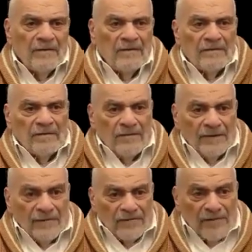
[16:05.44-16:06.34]
So you
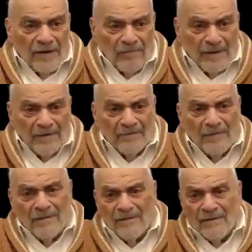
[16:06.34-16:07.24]
have the Rambam
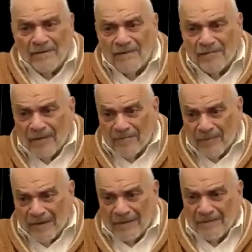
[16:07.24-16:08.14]
and you have the
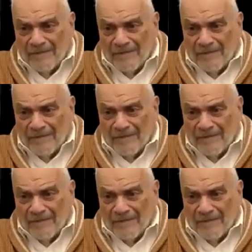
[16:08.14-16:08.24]
Ramban.